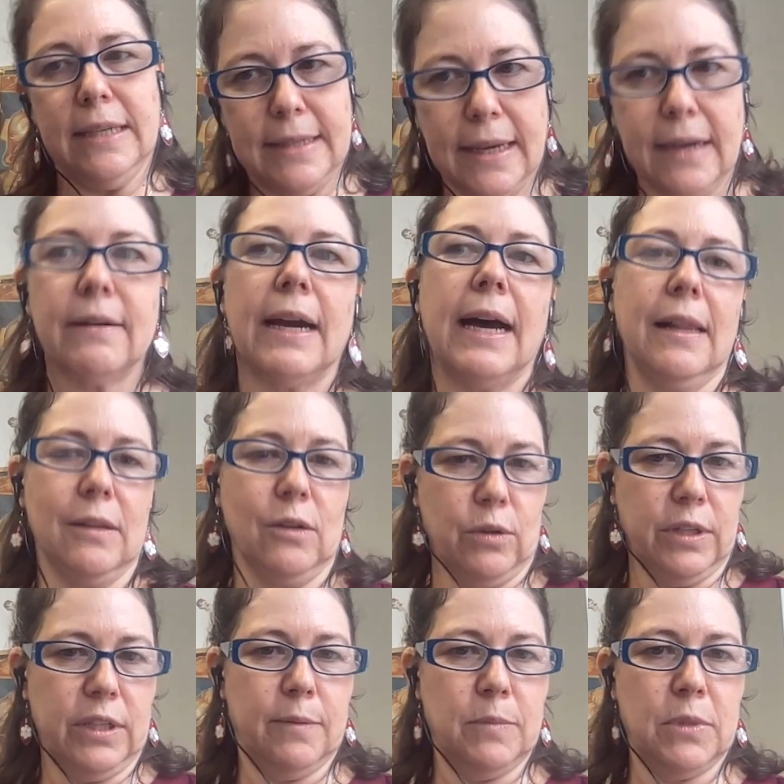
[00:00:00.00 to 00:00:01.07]
their
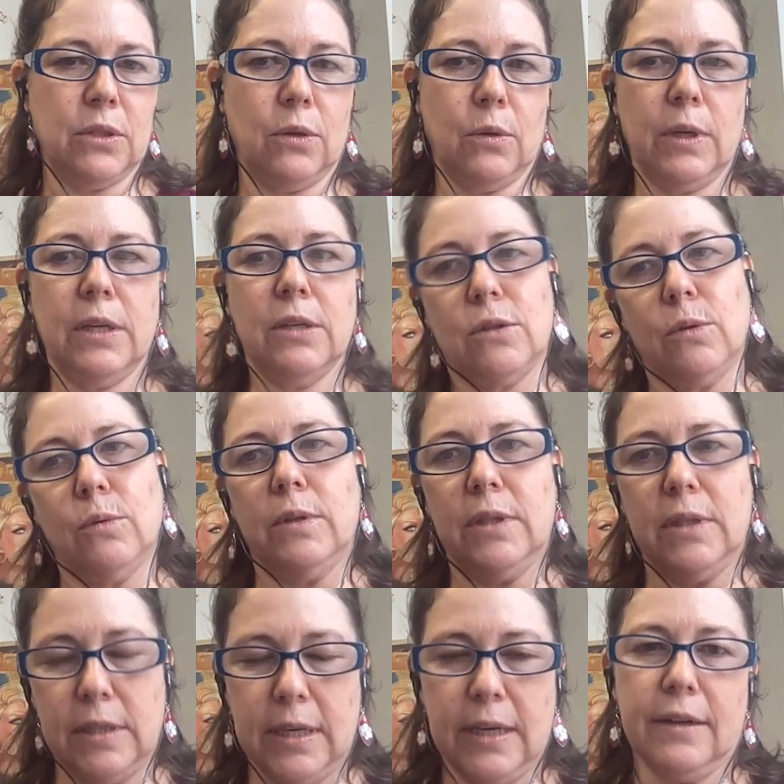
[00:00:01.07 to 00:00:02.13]
algorithms, okay? So
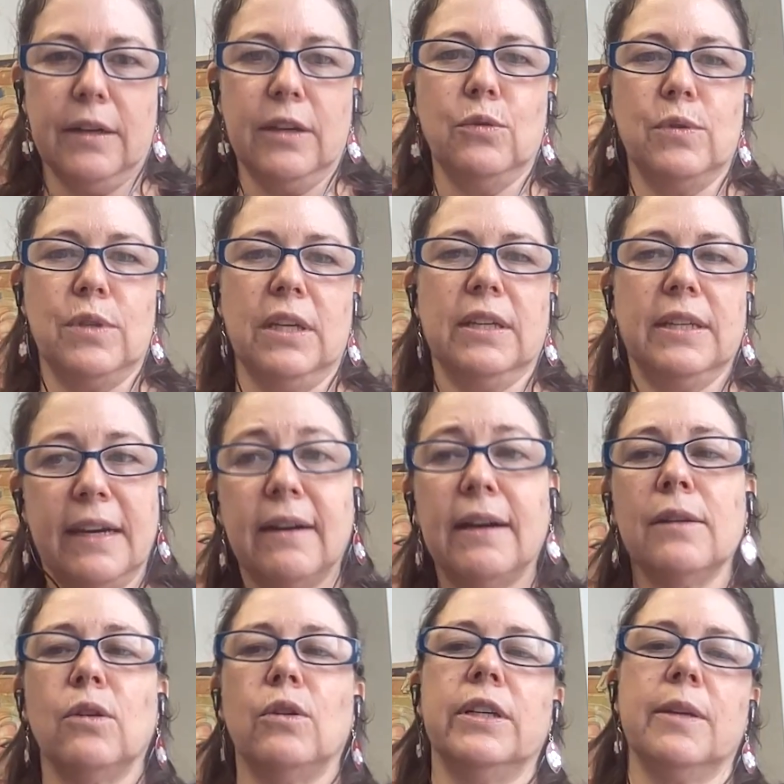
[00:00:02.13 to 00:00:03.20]
they're using their
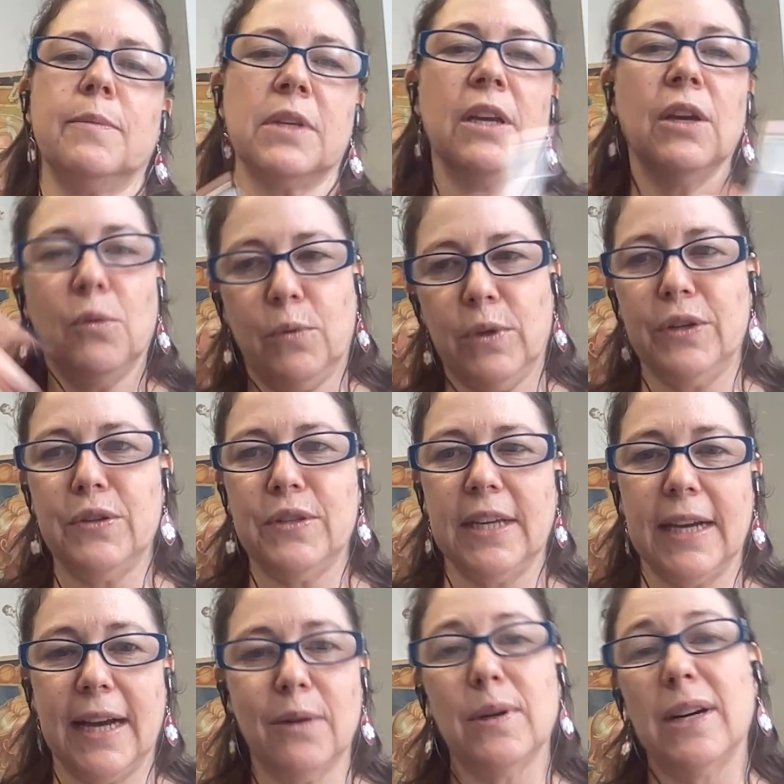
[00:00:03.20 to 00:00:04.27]
algorithms. We're
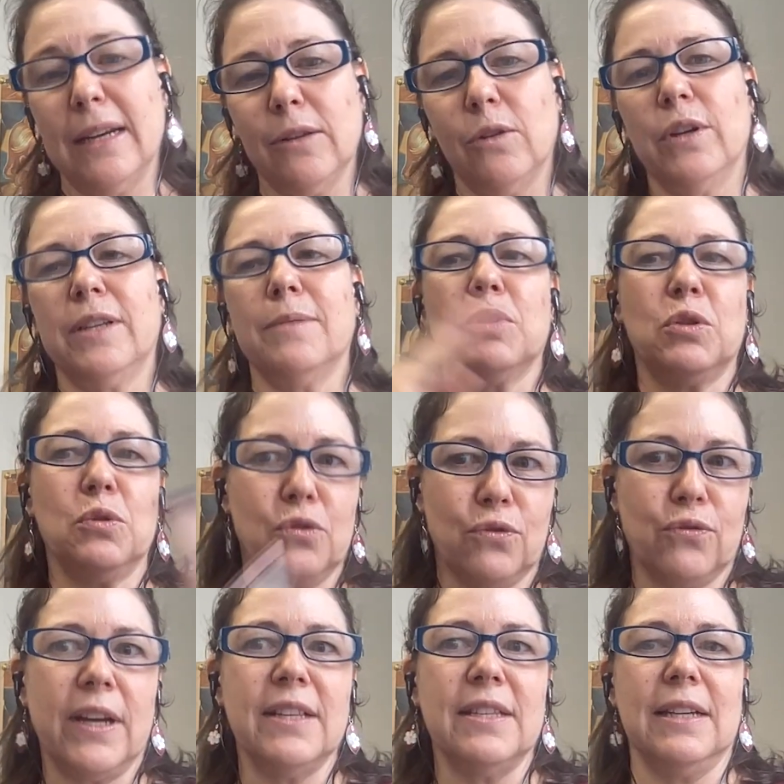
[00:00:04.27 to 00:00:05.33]
using our algorithms to
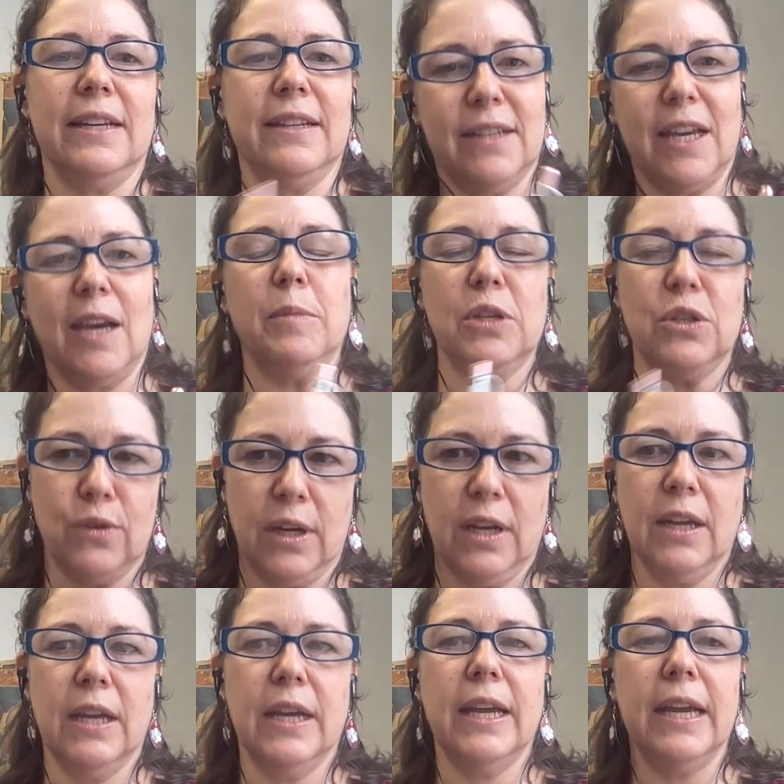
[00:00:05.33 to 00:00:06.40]
translate chemistry
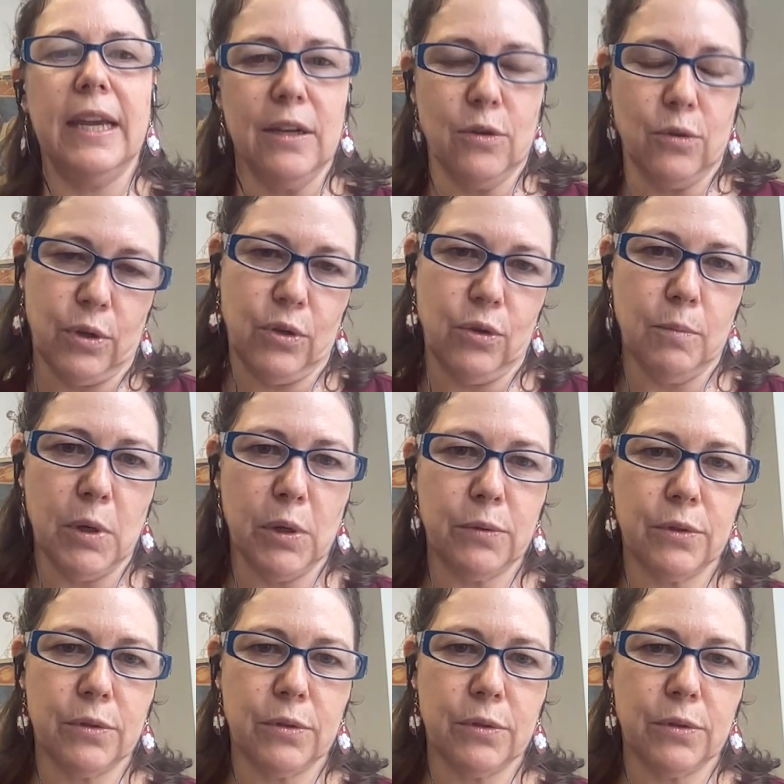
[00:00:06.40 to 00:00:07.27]
into QUBOs.